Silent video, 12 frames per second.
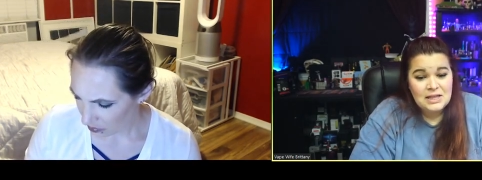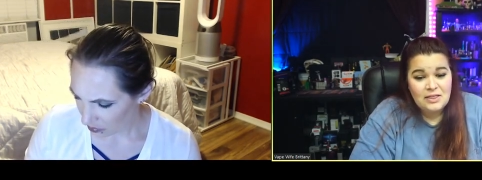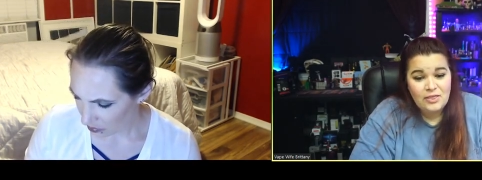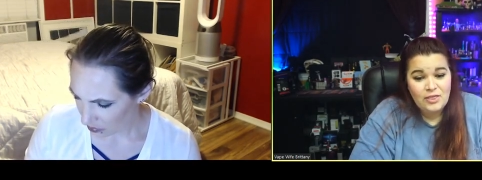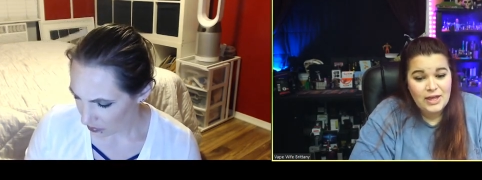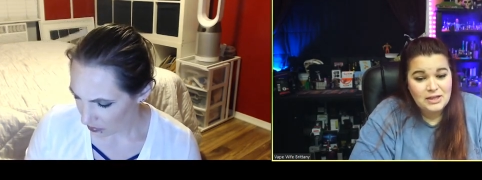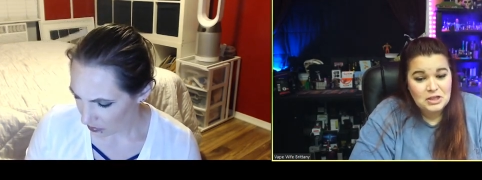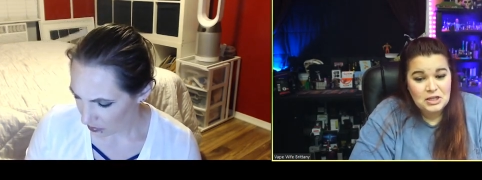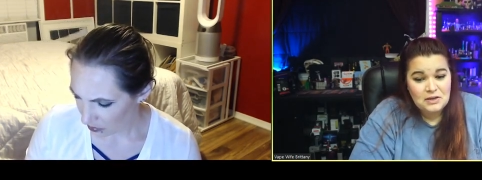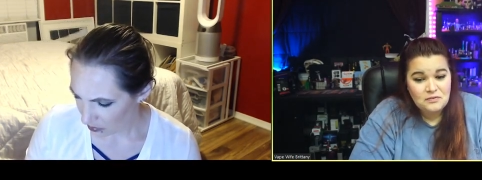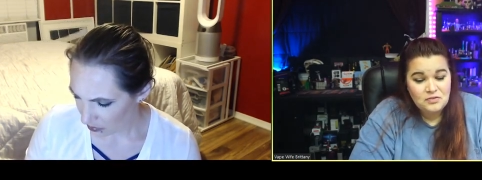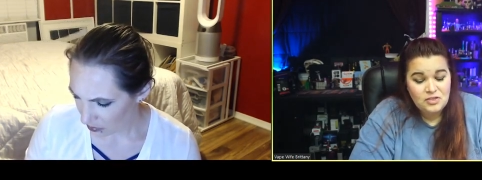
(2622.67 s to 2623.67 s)
Speaker 1: they
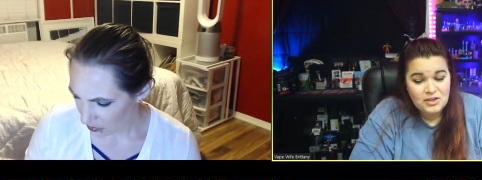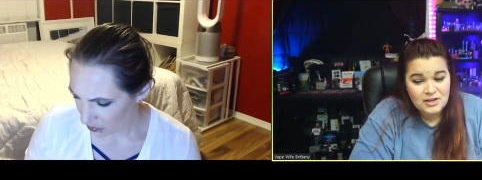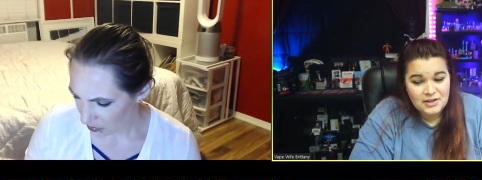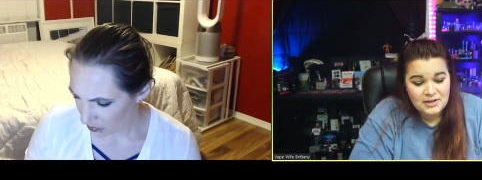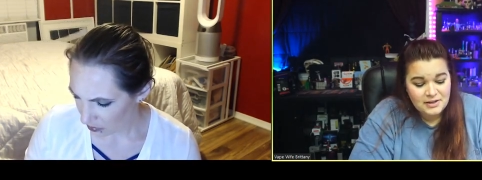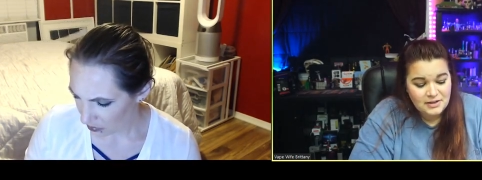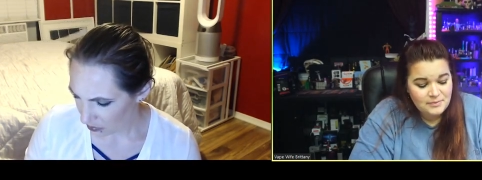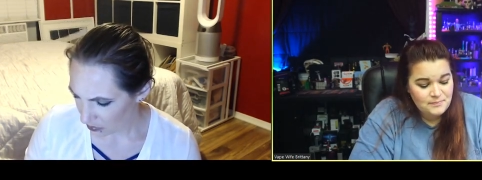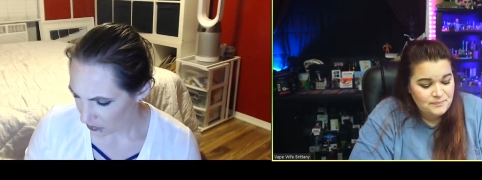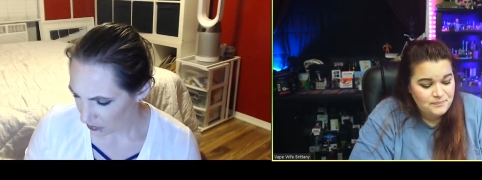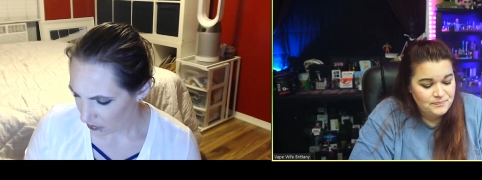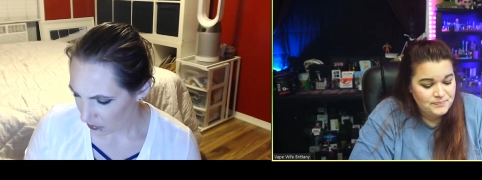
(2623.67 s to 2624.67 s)
left the
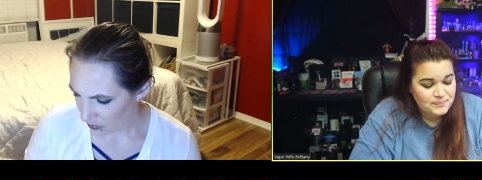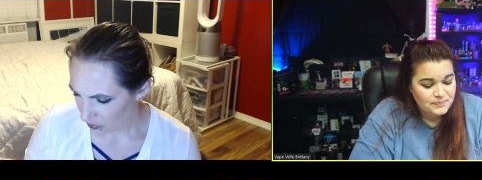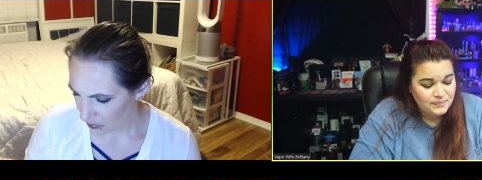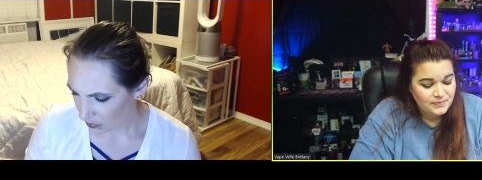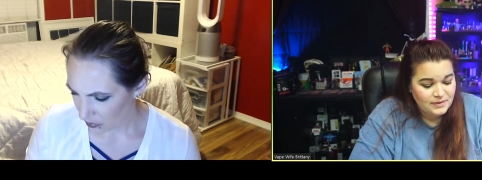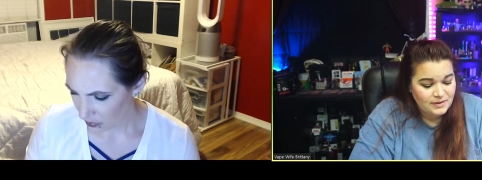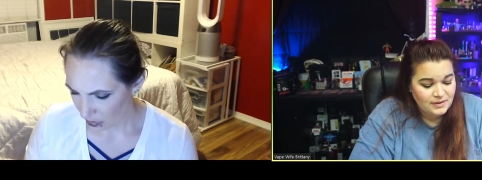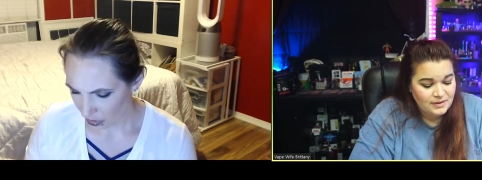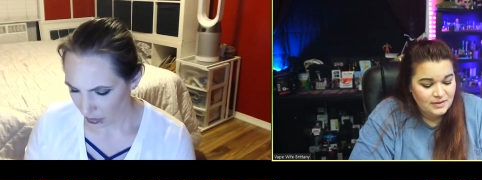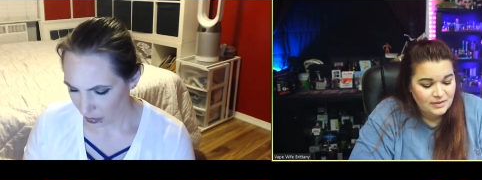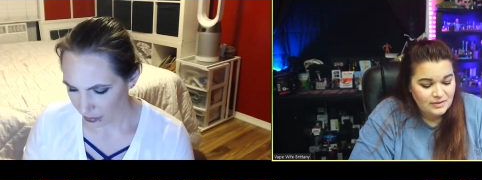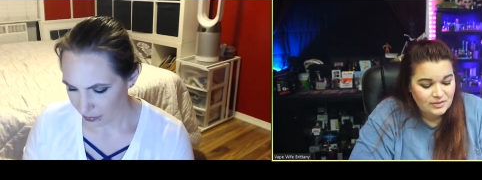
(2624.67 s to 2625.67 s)

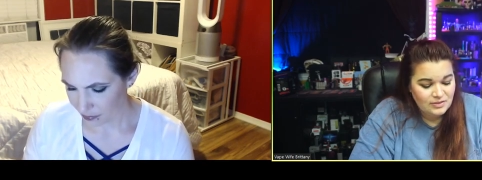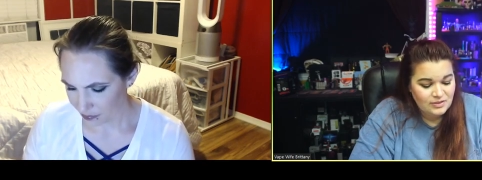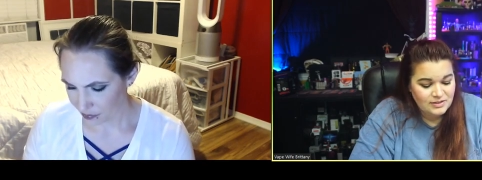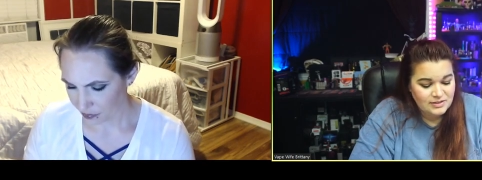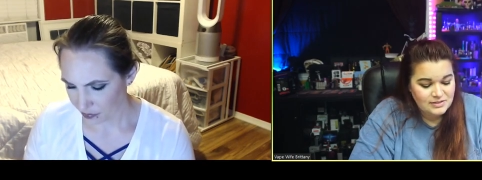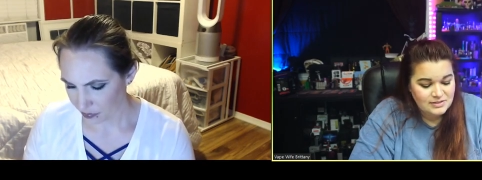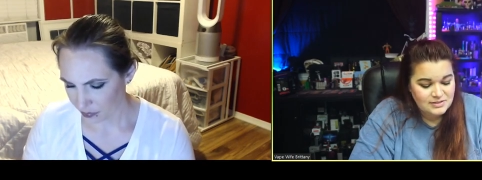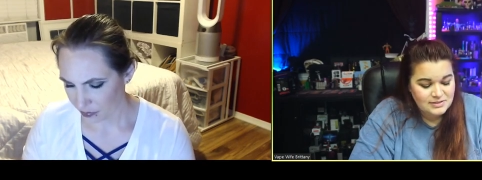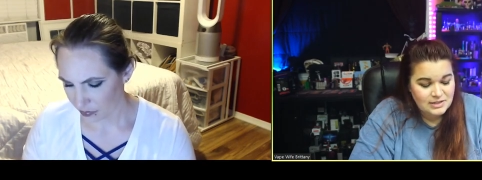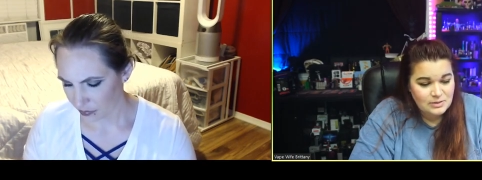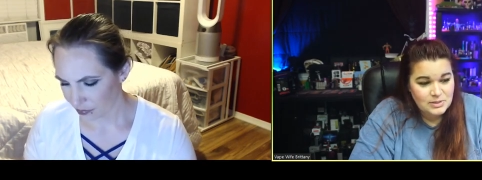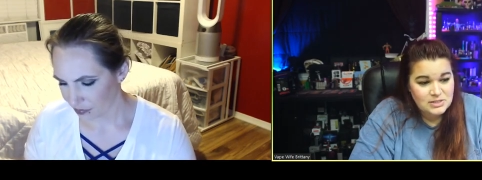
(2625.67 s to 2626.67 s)
the
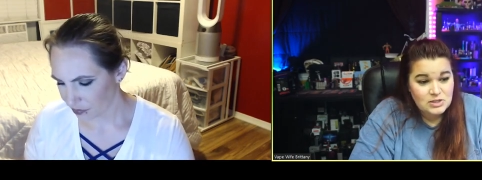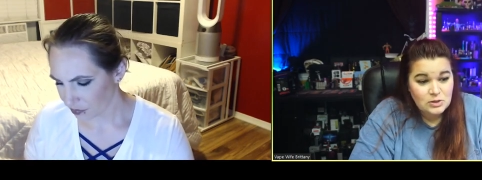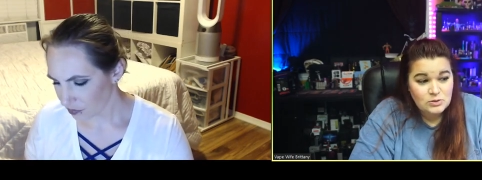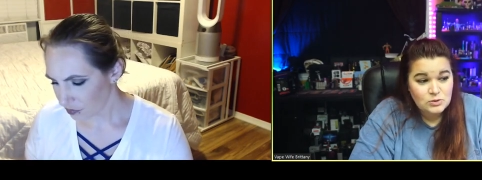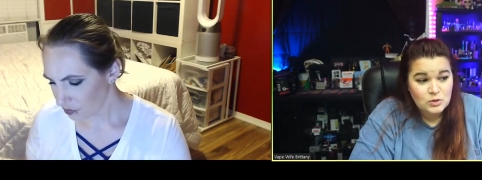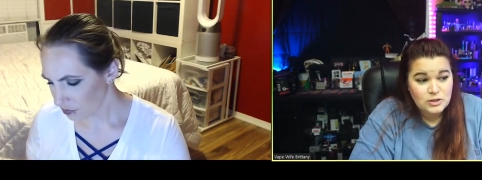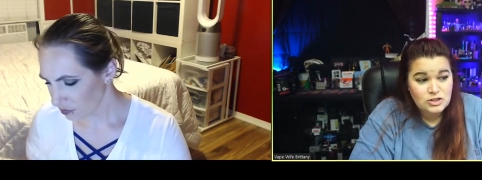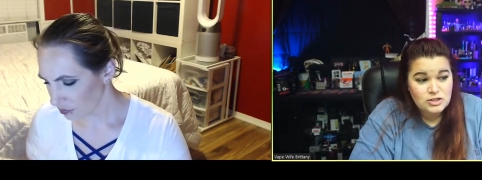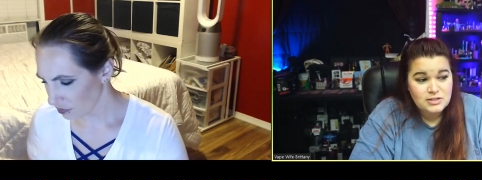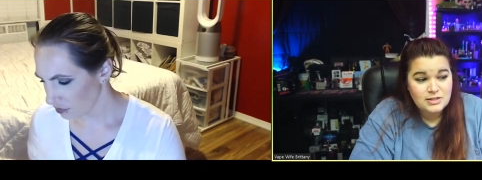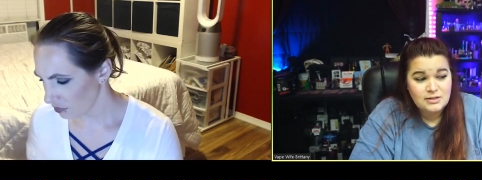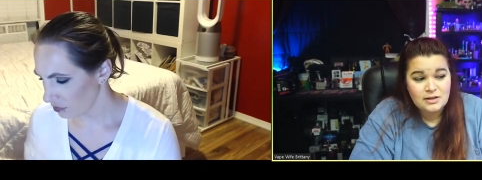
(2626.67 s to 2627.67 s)
cinnamon toast
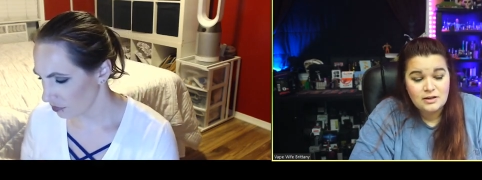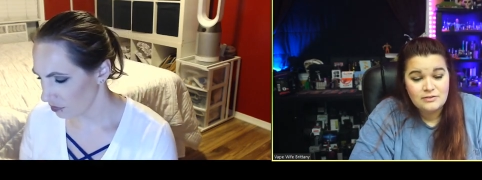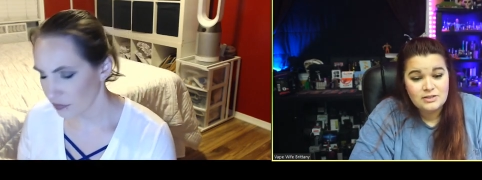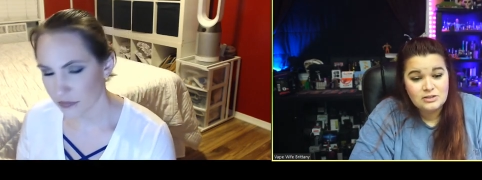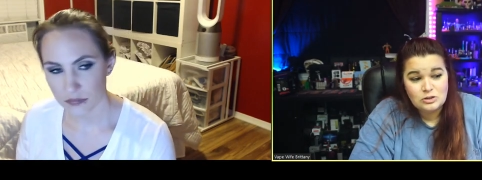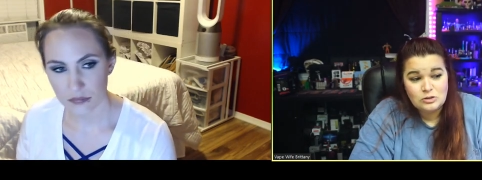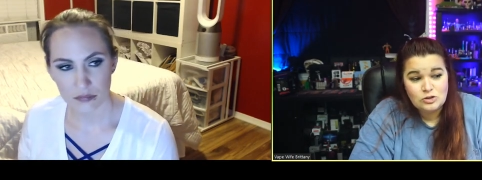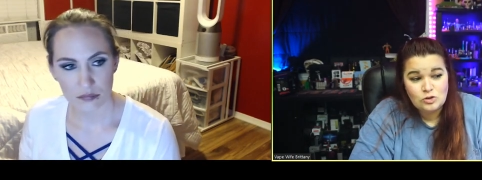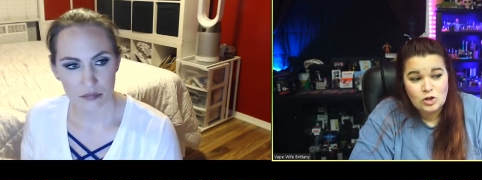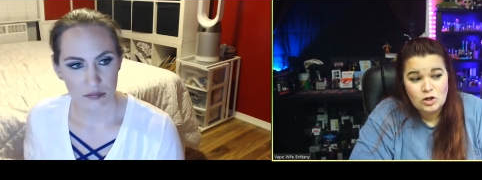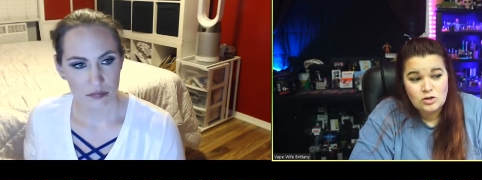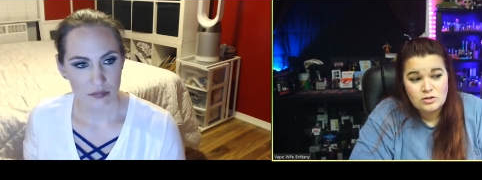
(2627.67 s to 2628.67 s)
crunches in the oven a little too
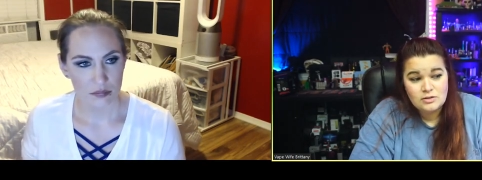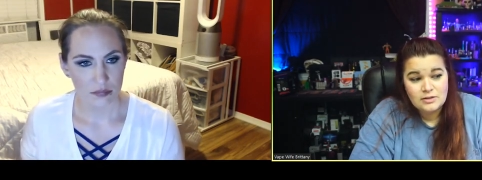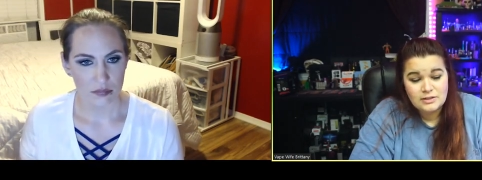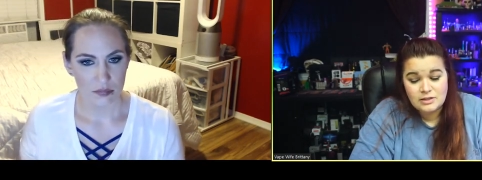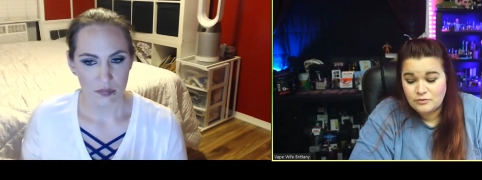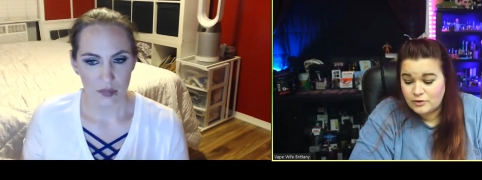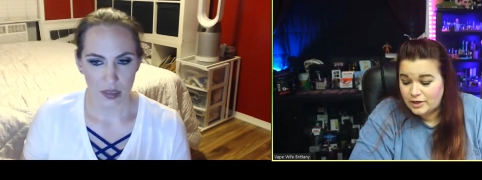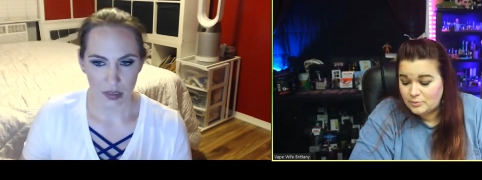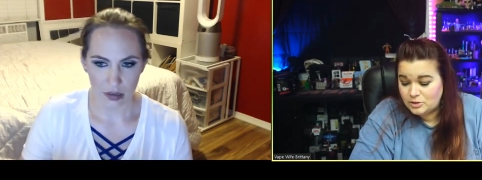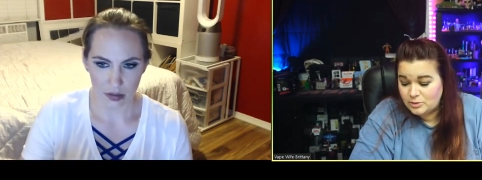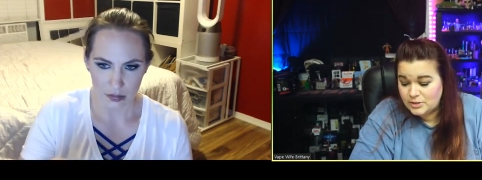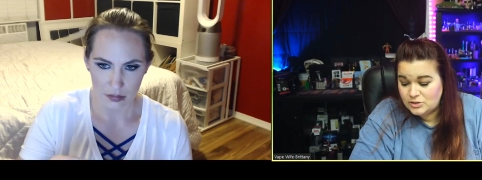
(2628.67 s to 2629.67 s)
long. Like they fried them a
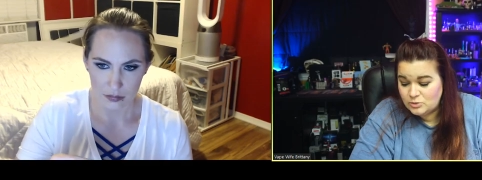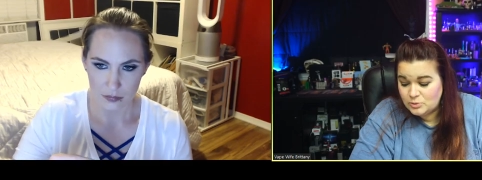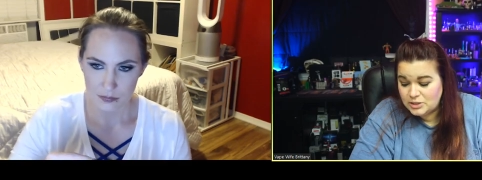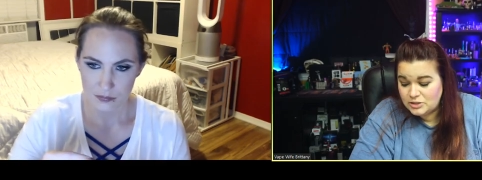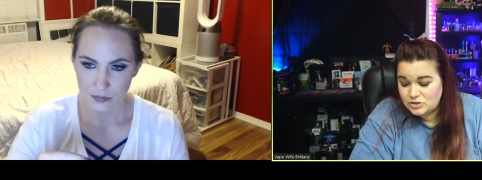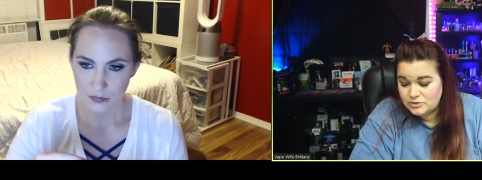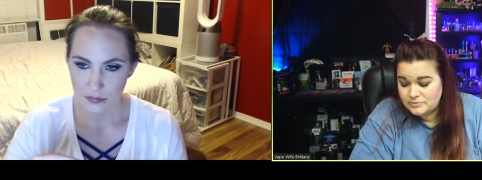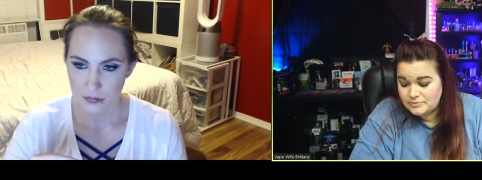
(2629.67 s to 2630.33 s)
little bit too much.